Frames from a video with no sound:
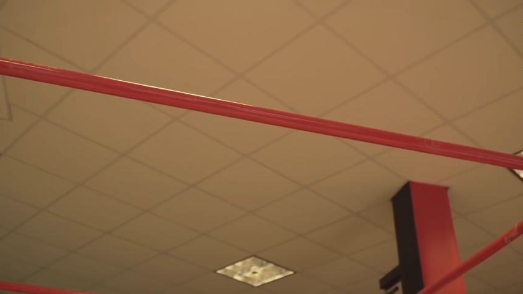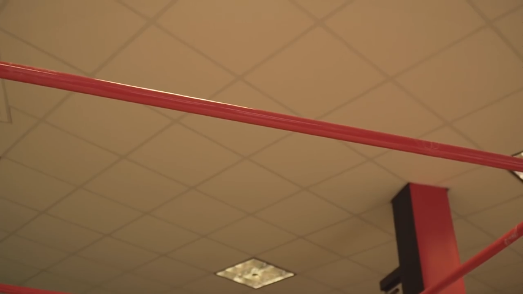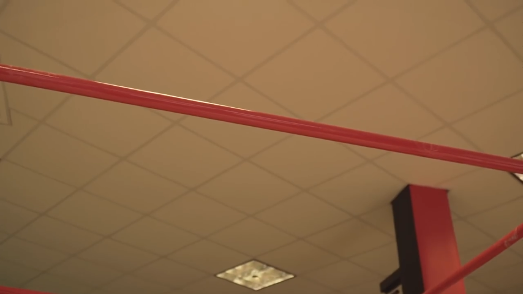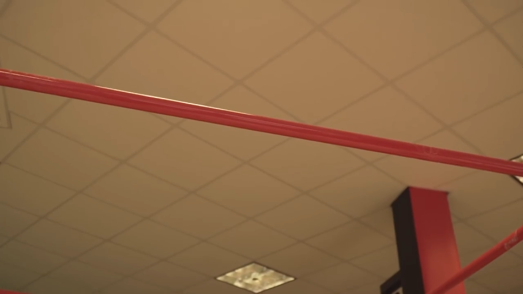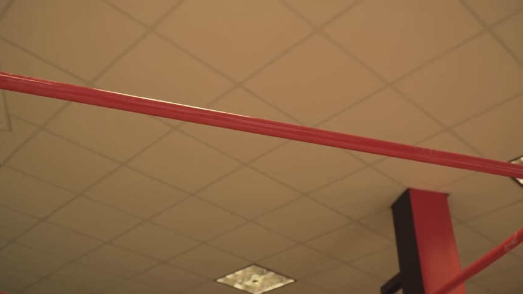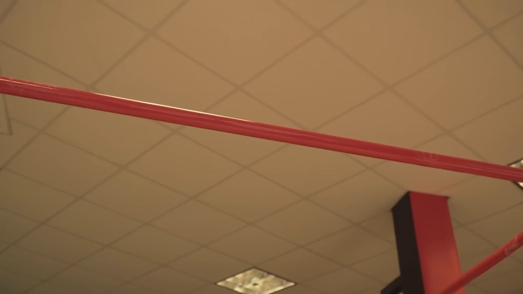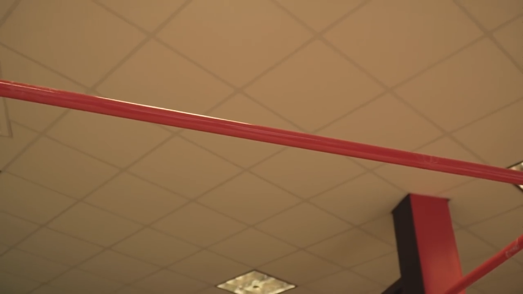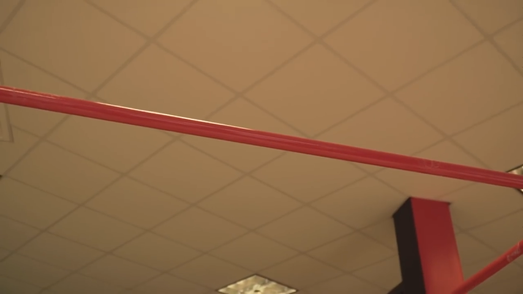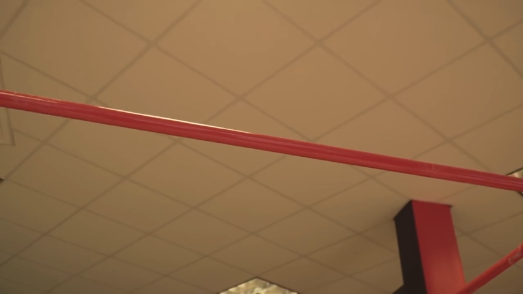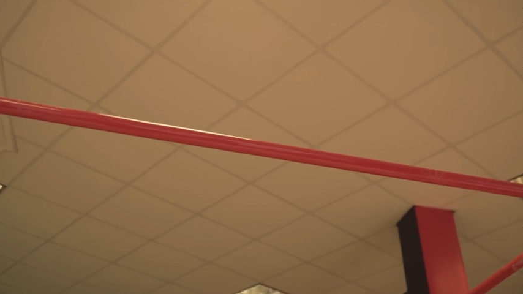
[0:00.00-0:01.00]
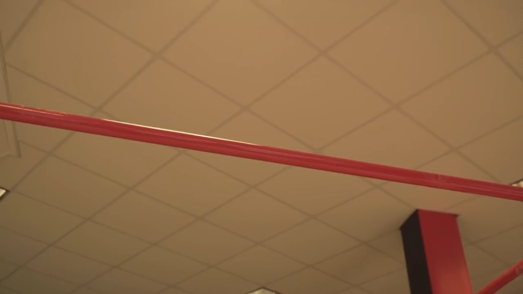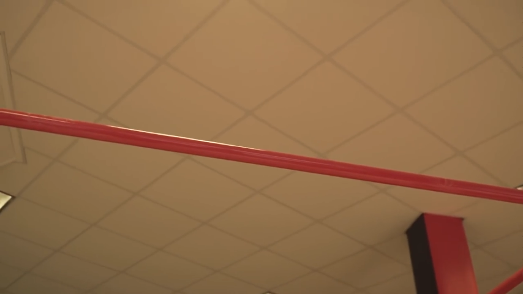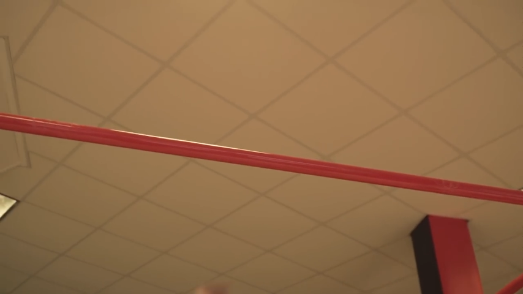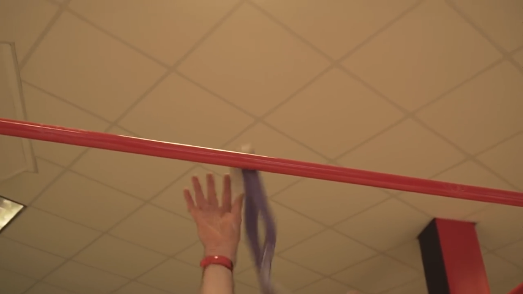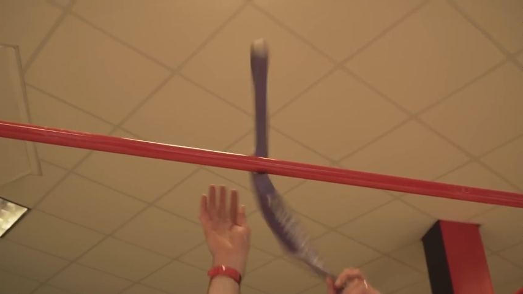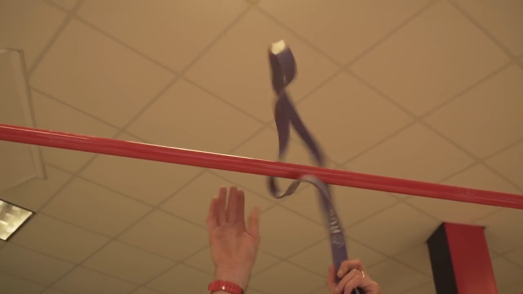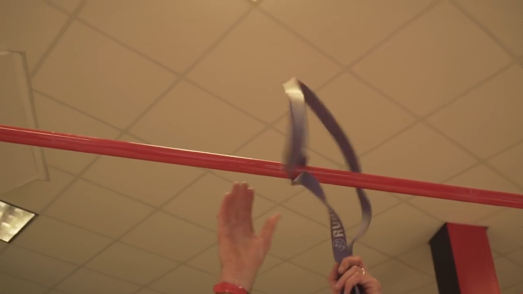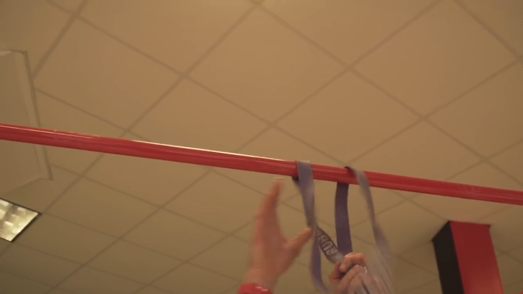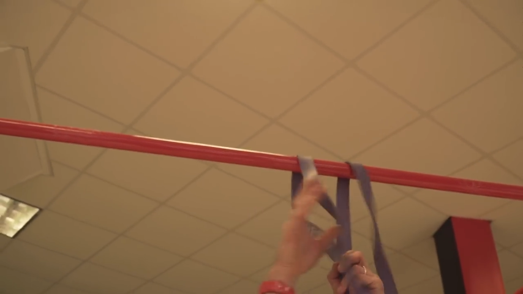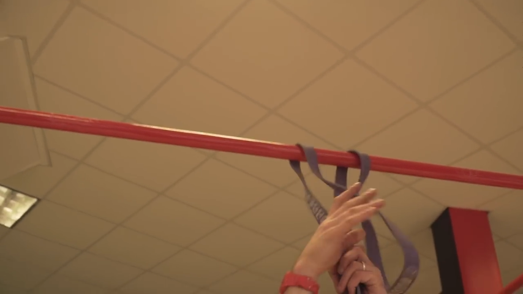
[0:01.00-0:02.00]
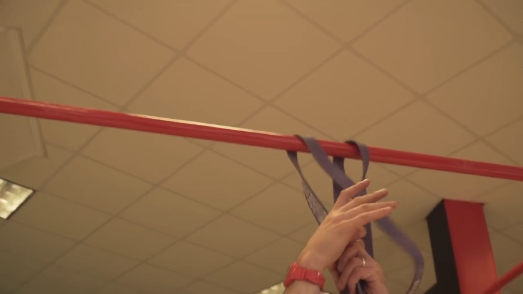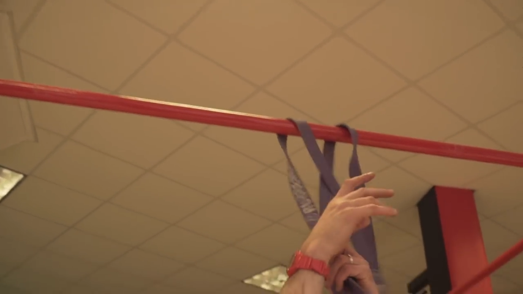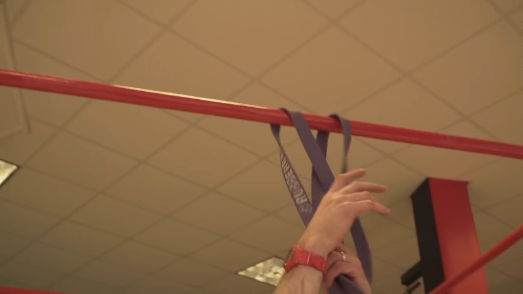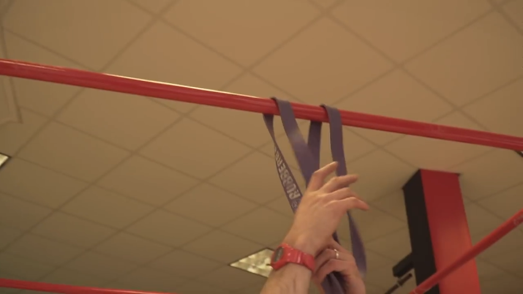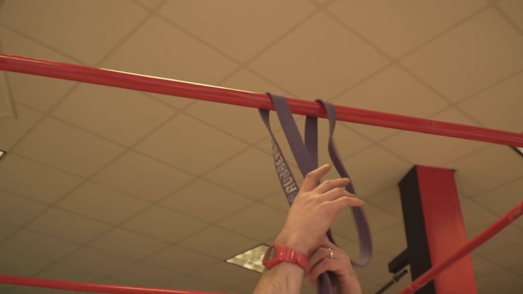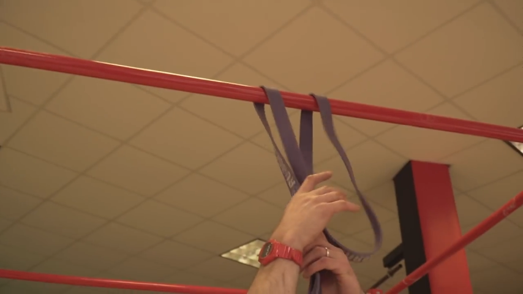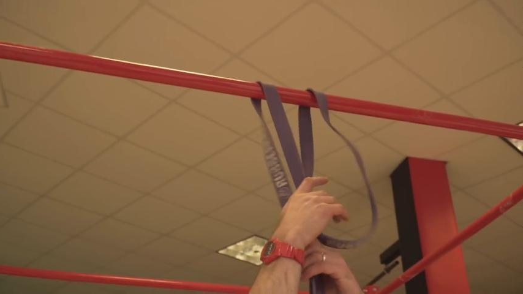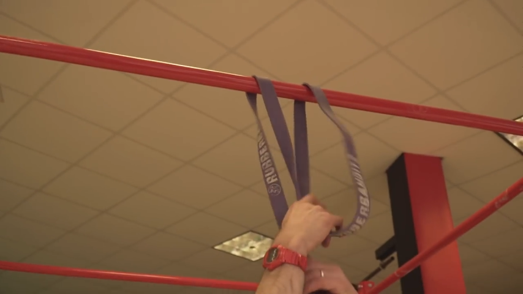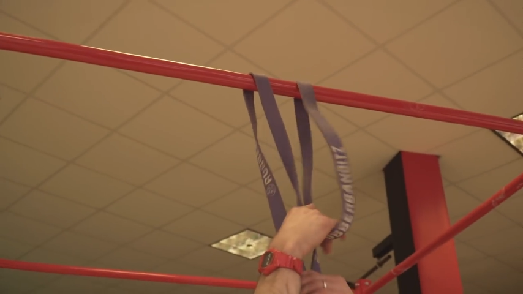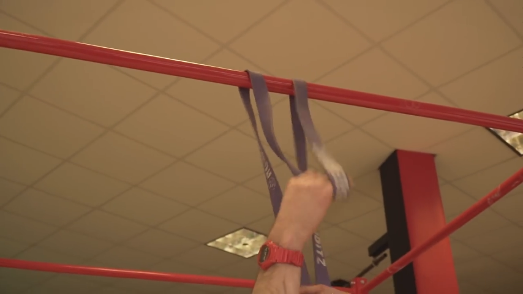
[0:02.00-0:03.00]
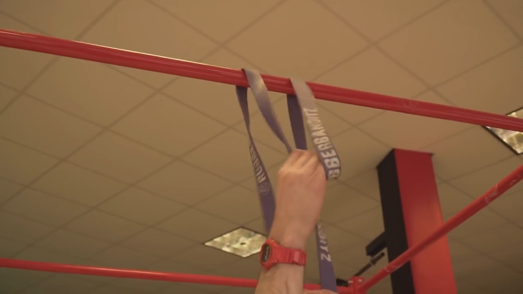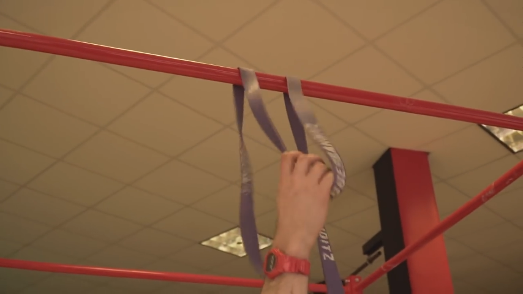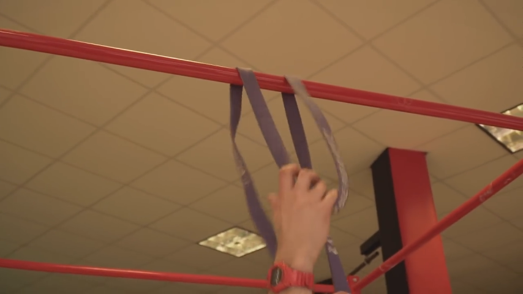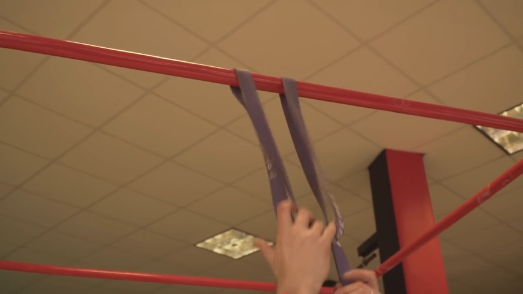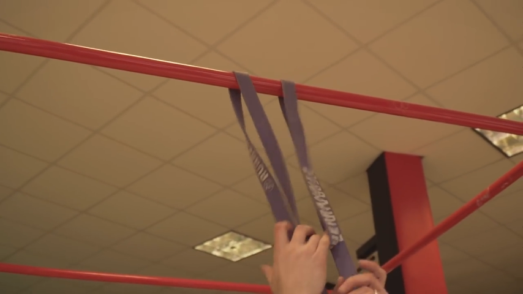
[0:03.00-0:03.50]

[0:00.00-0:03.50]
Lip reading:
No face is visible, so there are no lips to read.